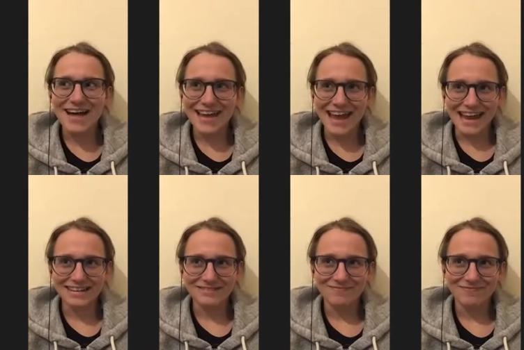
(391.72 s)
then,
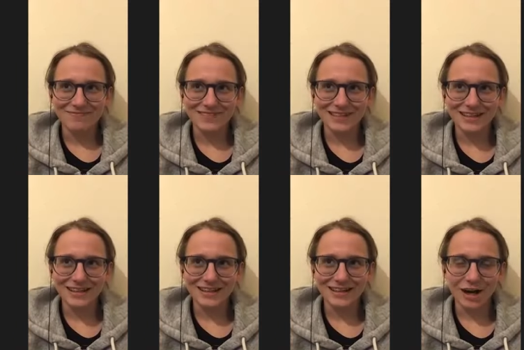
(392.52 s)

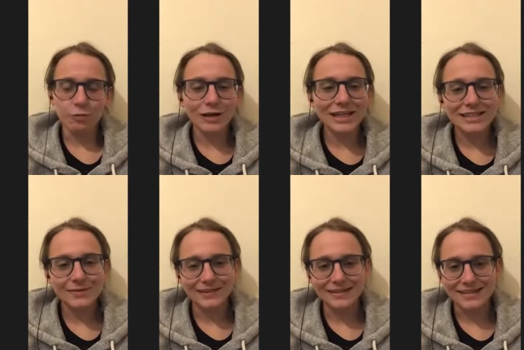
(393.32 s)
I wanted to
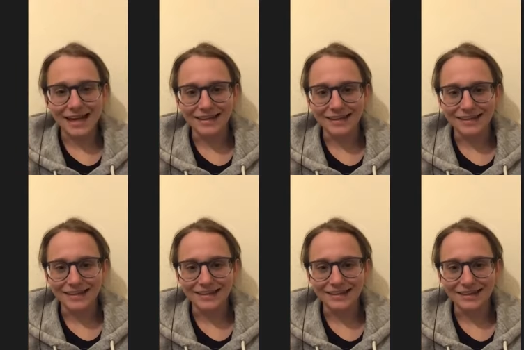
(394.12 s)
understand it.
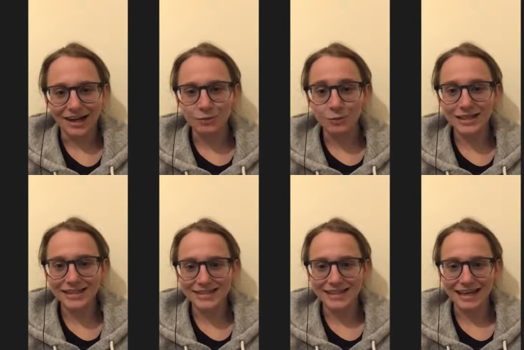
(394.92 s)
I wanted
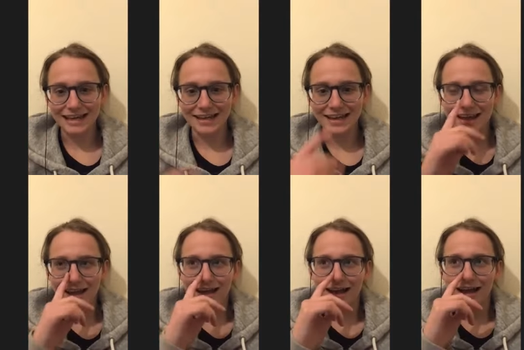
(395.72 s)
to get it.
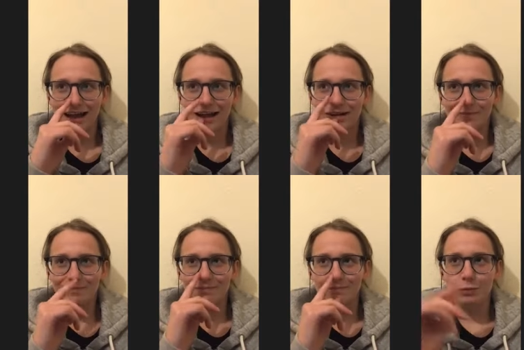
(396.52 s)
Um,
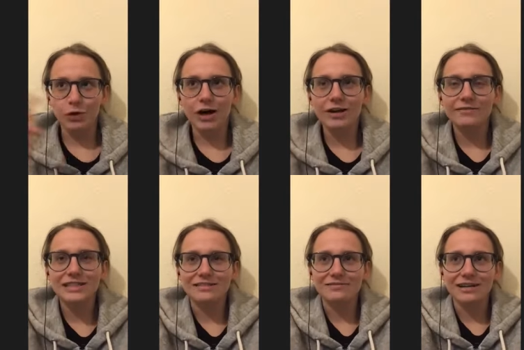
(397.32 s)
but what I
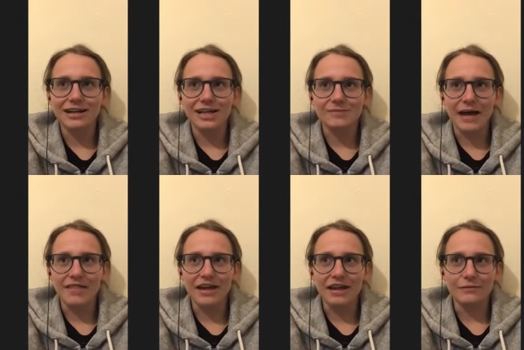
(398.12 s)
didn't realise back
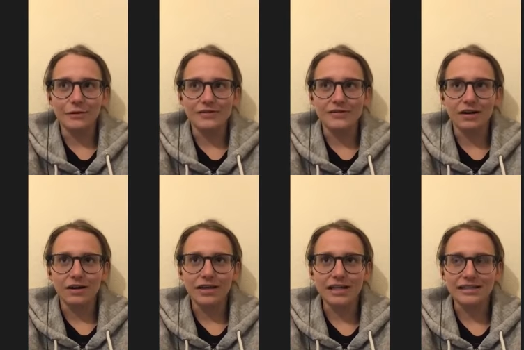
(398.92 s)
then was
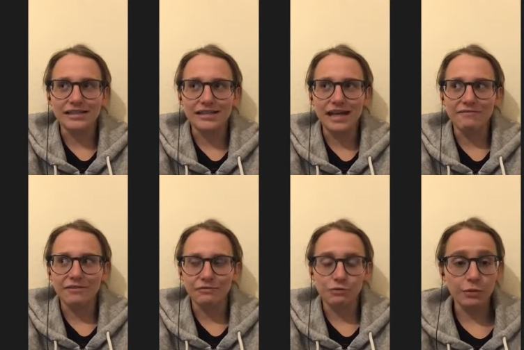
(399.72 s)
I needed to get
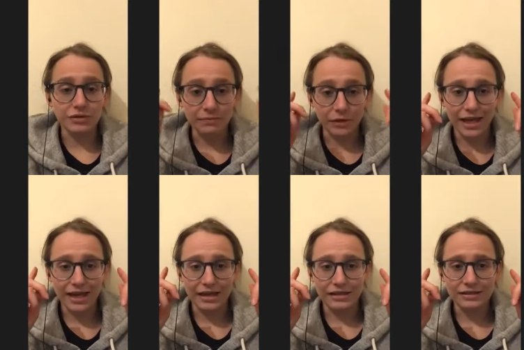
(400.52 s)
rid of what was in my
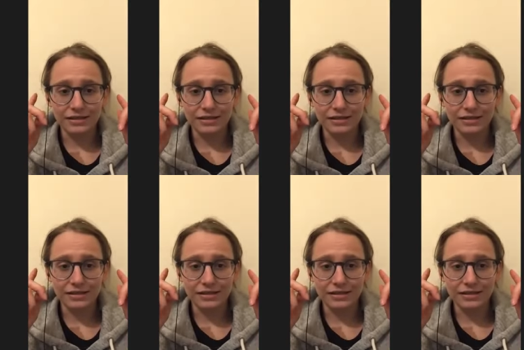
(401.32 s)
head